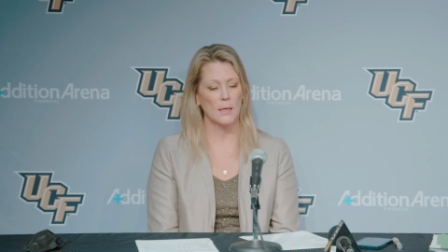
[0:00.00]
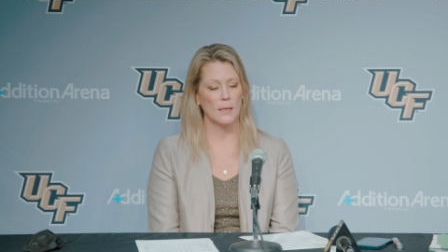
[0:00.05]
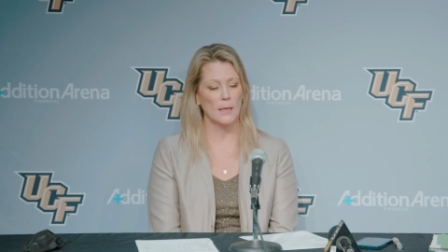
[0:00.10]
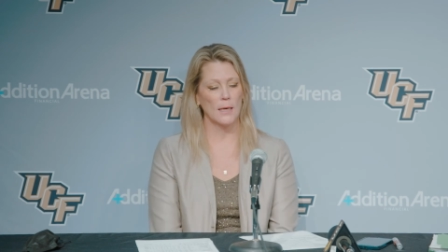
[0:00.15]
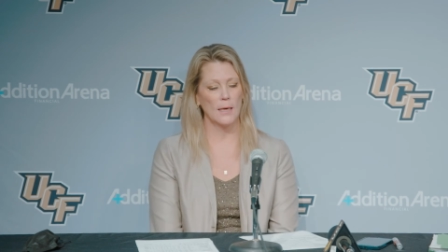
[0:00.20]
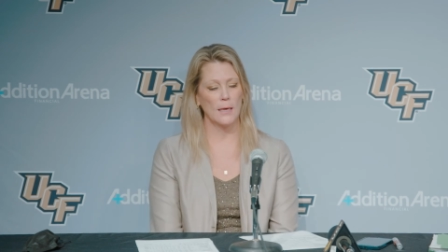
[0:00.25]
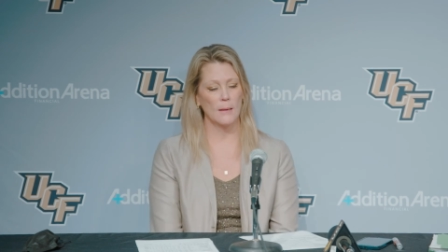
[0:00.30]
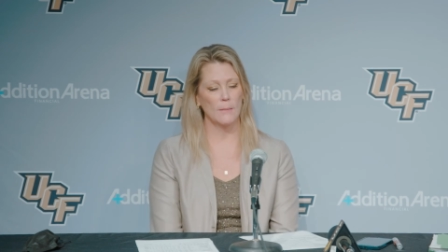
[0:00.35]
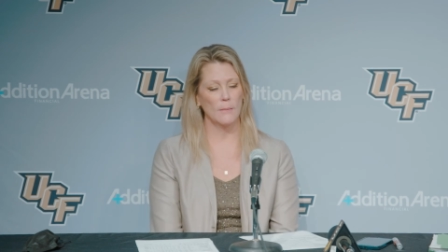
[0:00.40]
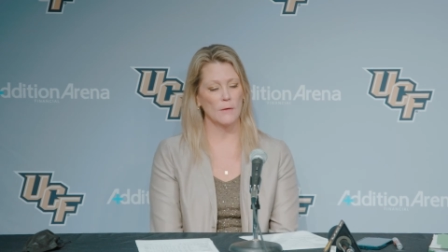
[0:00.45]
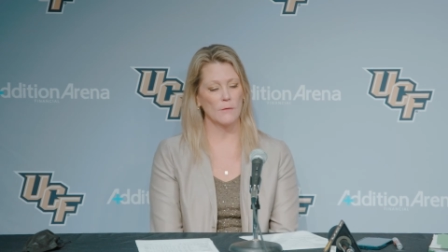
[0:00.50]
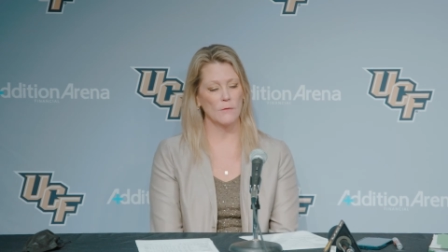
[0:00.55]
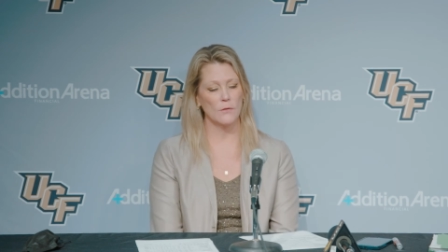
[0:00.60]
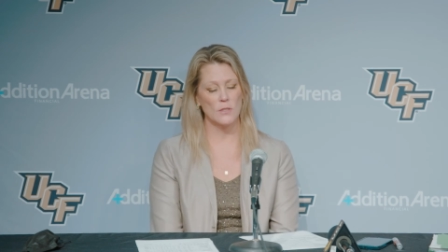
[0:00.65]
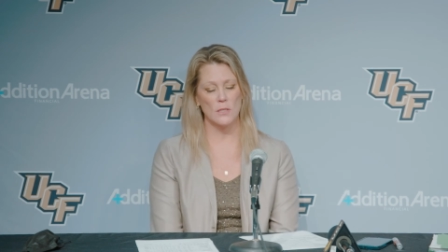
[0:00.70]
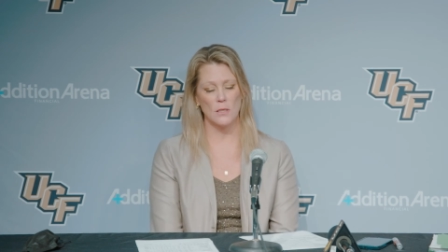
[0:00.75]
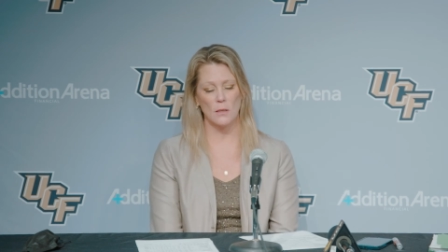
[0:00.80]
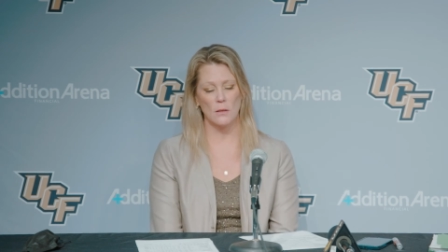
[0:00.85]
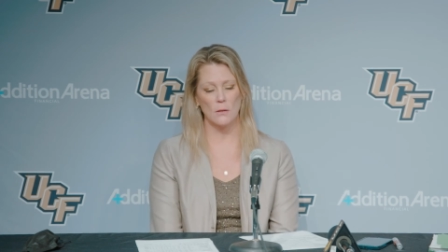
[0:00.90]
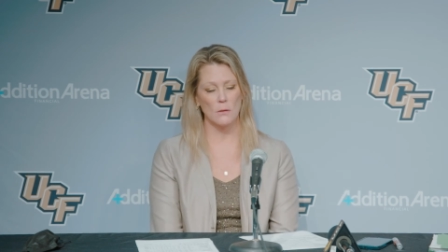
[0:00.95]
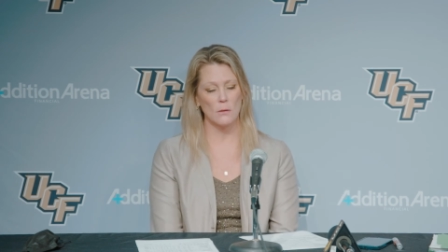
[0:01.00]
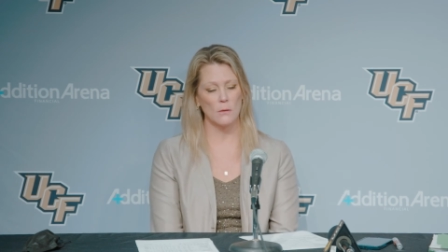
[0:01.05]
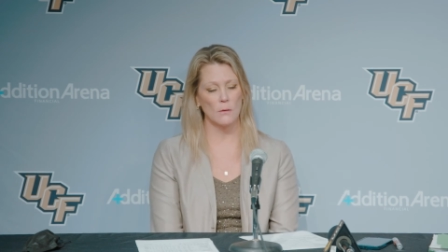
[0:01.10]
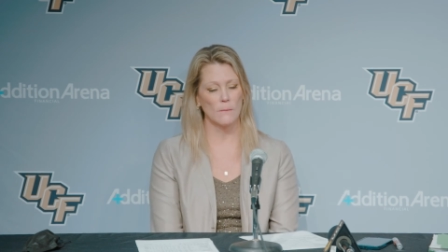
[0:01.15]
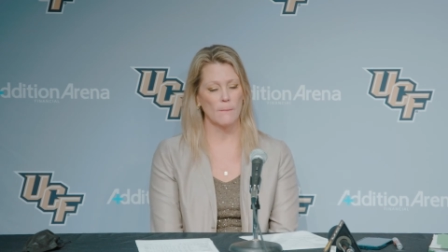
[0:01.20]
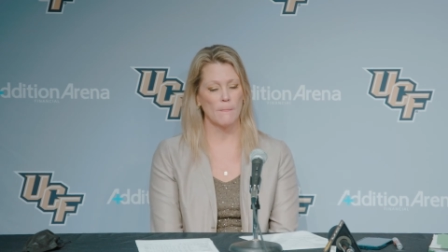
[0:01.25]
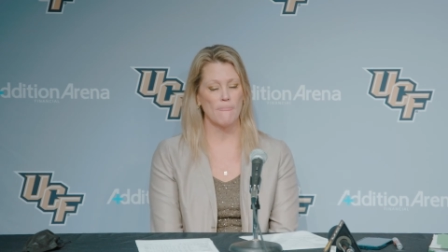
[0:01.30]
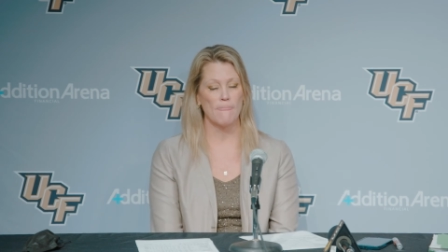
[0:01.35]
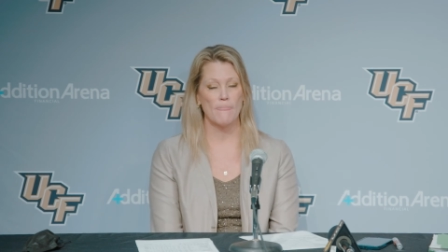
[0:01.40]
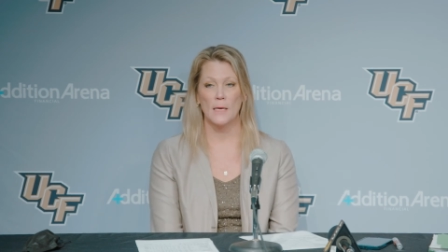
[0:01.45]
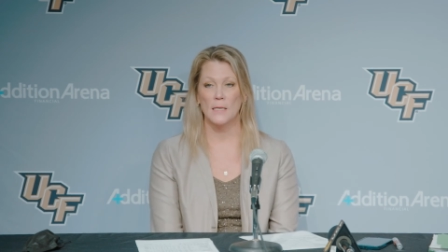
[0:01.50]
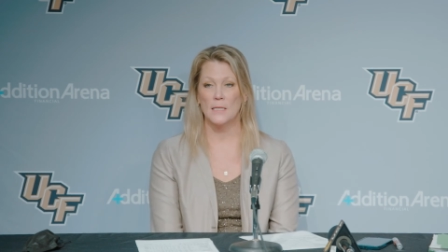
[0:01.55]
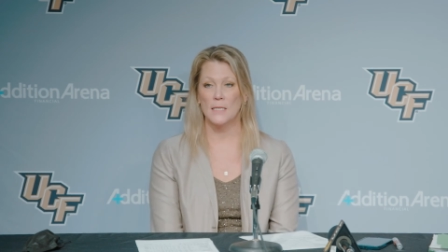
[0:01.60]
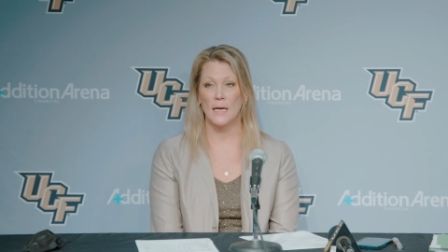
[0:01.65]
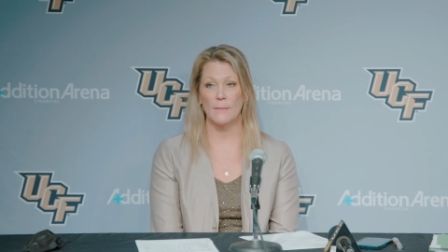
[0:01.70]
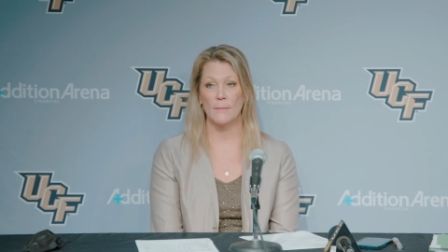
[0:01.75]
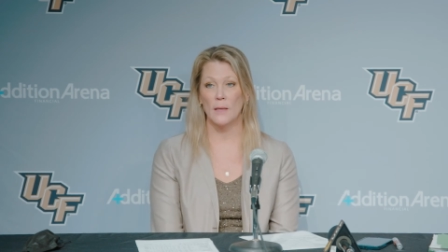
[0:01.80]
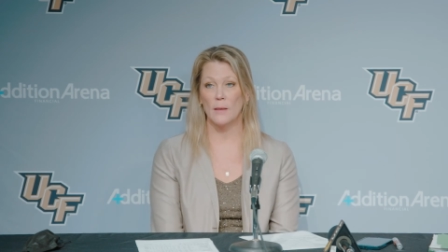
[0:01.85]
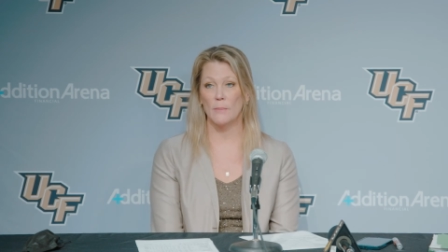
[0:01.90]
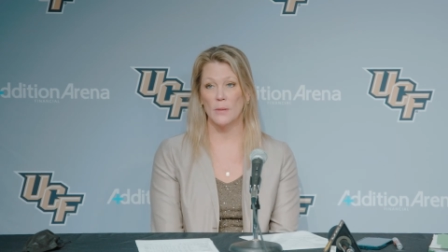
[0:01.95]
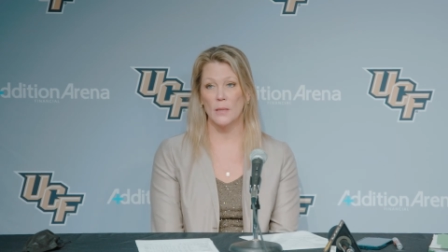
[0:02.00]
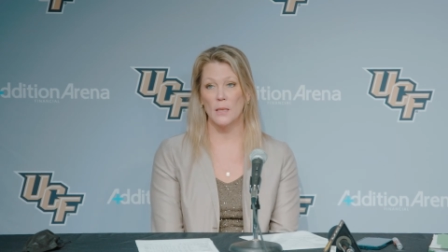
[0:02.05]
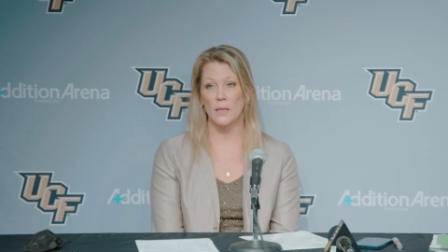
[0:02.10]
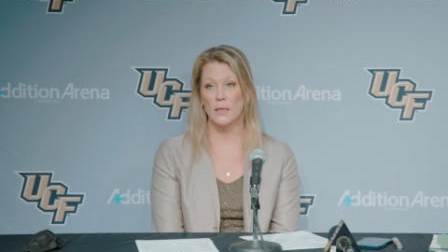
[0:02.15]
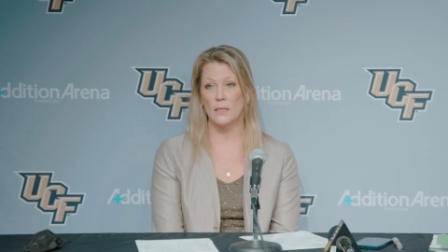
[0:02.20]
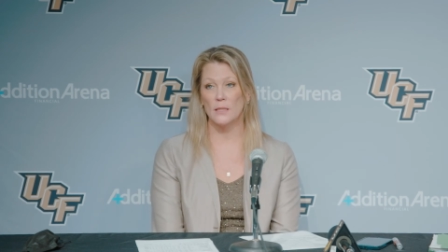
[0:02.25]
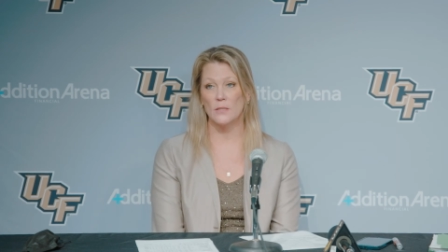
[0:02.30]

game, every single time they play.